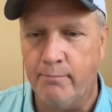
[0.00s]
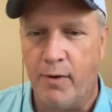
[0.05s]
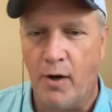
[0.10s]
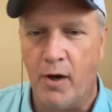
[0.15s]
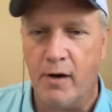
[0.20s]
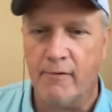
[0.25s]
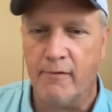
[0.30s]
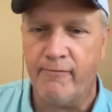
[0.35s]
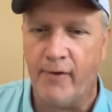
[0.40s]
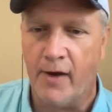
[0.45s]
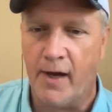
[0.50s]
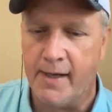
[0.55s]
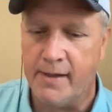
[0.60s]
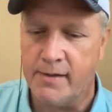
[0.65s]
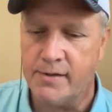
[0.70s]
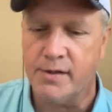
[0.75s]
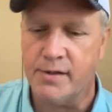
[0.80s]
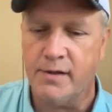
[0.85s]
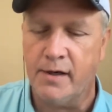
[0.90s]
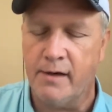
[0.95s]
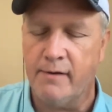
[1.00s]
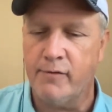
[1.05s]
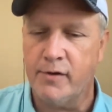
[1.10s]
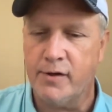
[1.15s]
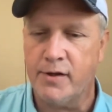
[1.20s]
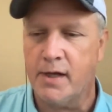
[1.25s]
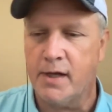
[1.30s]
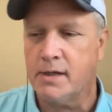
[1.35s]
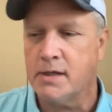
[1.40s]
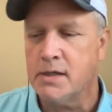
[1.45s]
bar fights and
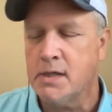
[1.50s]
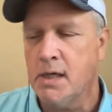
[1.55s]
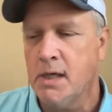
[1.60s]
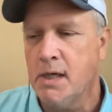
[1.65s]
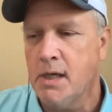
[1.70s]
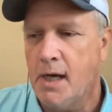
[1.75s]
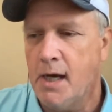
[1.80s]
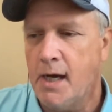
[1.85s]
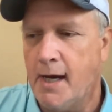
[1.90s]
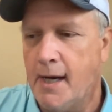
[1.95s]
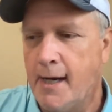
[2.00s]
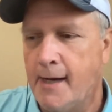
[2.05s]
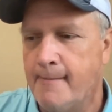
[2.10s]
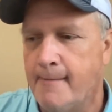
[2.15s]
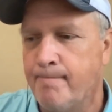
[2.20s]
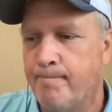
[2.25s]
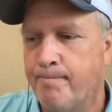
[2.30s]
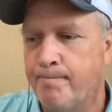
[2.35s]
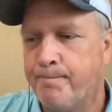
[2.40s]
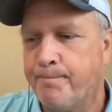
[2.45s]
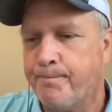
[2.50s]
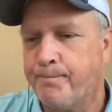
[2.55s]
everything. Um,